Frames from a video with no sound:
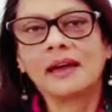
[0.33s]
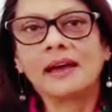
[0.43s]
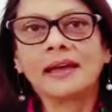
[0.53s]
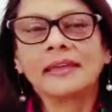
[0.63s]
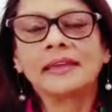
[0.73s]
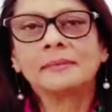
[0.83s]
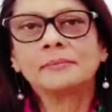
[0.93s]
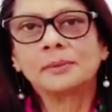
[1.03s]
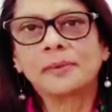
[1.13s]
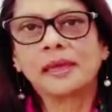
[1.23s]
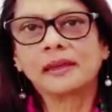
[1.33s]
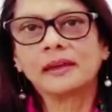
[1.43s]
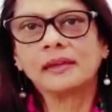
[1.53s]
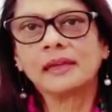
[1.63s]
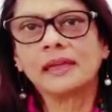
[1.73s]
Hi, I'm
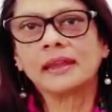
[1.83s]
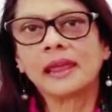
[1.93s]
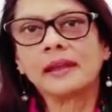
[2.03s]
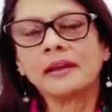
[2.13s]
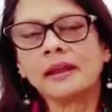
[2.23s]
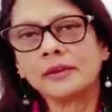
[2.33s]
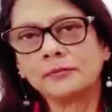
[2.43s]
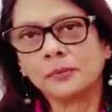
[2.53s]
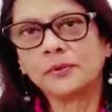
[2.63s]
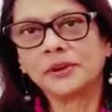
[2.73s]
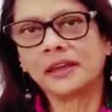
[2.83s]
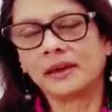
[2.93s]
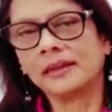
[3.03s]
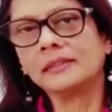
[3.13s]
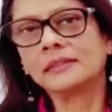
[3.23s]
Rebecca, an NRI from
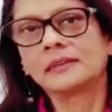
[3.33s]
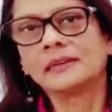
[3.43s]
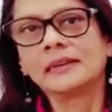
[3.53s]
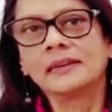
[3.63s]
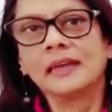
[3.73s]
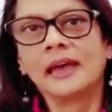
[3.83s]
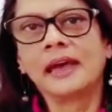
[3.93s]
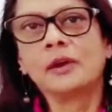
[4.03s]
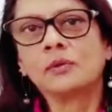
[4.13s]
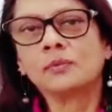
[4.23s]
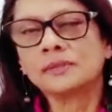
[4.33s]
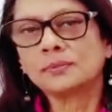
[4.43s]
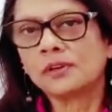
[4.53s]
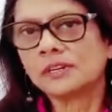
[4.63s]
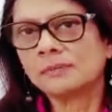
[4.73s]
Riyadh. I always
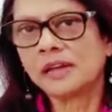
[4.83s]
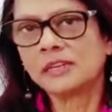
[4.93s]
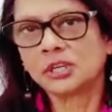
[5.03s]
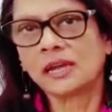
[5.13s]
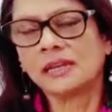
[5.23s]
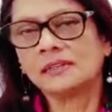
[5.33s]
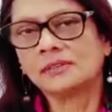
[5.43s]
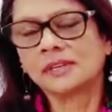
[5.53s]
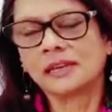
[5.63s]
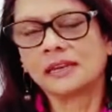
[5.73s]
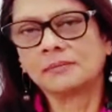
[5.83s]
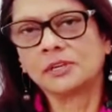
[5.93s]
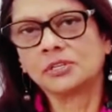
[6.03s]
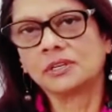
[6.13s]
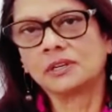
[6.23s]
wanted my child to take
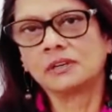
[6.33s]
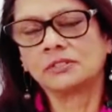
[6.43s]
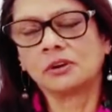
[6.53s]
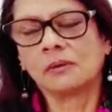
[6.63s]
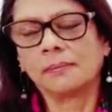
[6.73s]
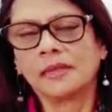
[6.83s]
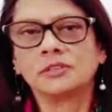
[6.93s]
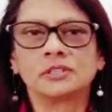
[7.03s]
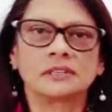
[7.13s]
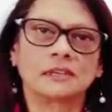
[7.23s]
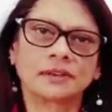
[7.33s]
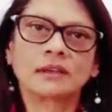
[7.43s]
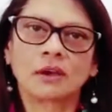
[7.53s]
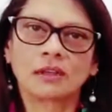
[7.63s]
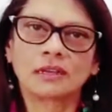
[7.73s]
admission in a top engineering
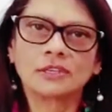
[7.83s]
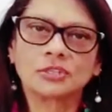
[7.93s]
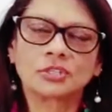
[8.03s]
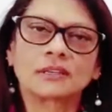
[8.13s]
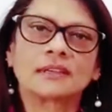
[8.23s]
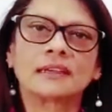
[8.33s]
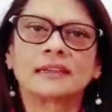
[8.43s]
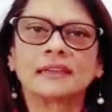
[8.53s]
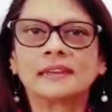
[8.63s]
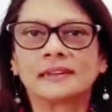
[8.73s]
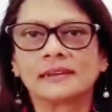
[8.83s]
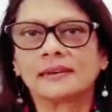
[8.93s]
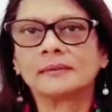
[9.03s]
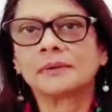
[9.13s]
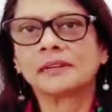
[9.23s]
college in
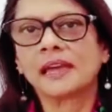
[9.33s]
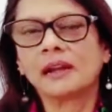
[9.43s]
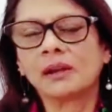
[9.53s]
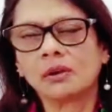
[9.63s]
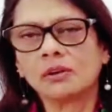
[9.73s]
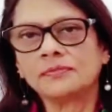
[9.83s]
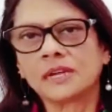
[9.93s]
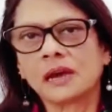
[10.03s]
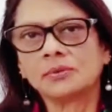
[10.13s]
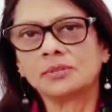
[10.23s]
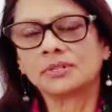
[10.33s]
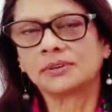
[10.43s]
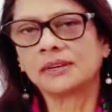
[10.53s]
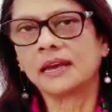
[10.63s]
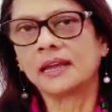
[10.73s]
India, but had a lot of doubts
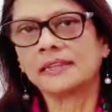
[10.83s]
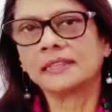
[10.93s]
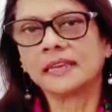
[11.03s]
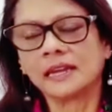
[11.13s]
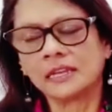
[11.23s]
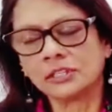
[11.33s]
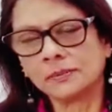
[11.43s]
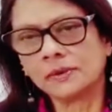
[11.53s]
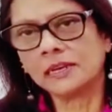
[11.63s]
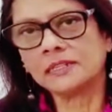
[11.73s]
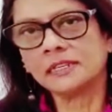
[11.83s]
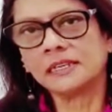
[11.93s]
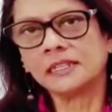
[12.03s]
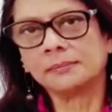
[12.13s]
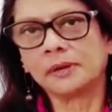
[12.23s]
regarding the eligibility,
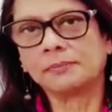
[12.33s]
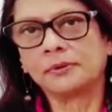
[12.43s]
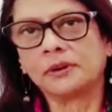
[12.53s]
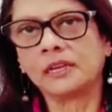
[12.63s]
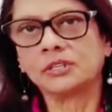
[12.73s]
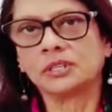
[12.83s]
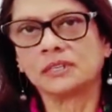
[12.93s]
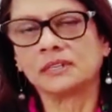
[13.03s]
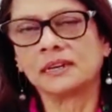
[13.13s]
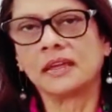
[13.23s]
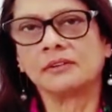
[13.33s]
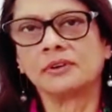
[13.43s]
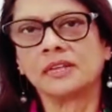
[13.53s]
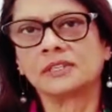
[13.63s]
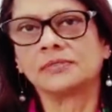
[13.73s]
the preparation, and
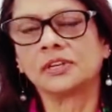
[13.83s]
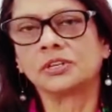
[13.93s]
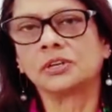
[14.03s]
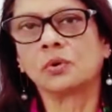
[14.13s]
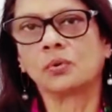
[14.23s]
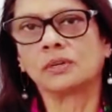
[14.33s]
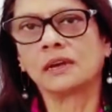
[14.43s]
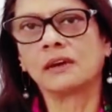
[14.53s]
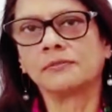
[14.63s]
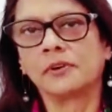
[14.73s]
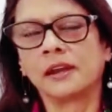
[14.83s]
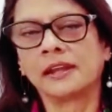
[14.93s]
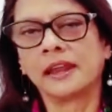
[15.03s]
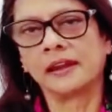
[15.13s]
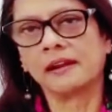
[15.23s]
reservation quota for an
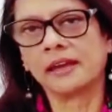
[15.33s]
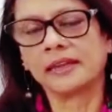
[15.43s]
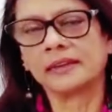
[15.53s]
NRI.